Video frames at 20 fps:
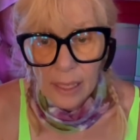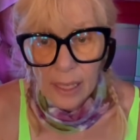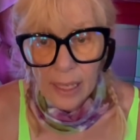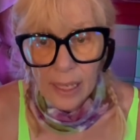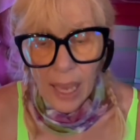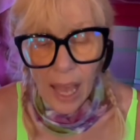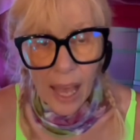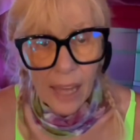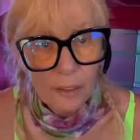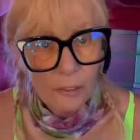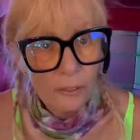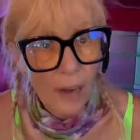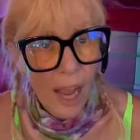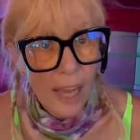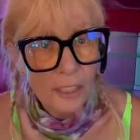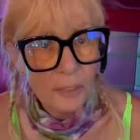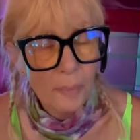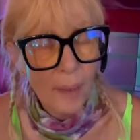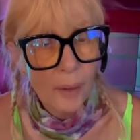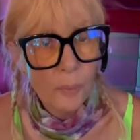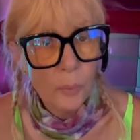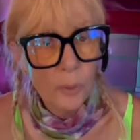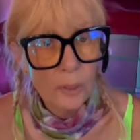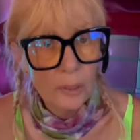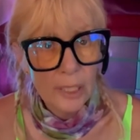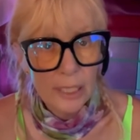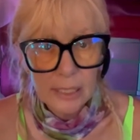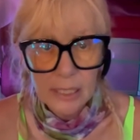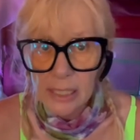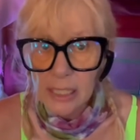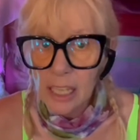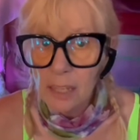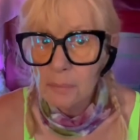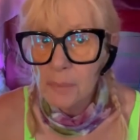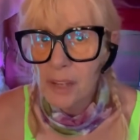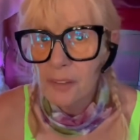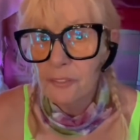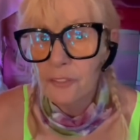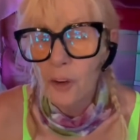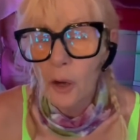it kind of rocked my world it didn't give
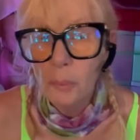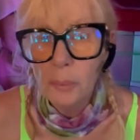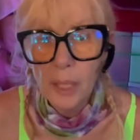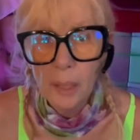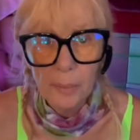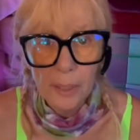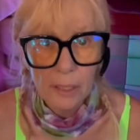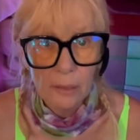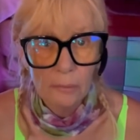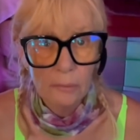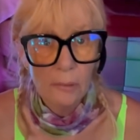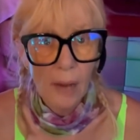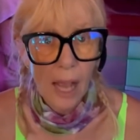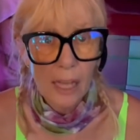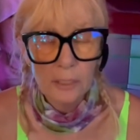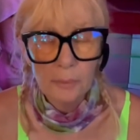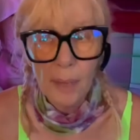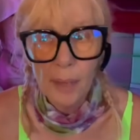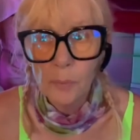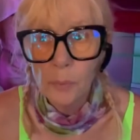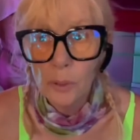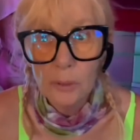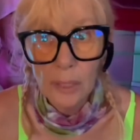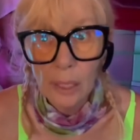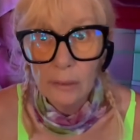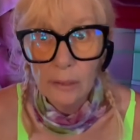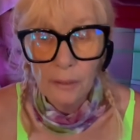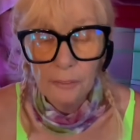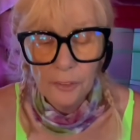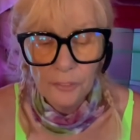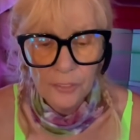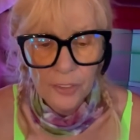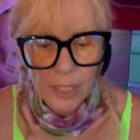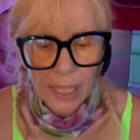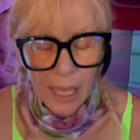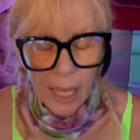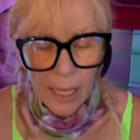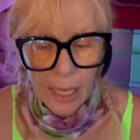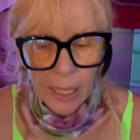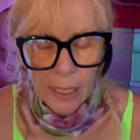me a phobia but it rocked my world i'll never
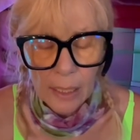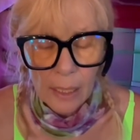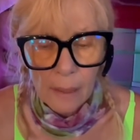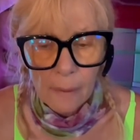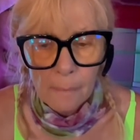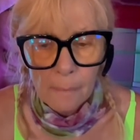forget it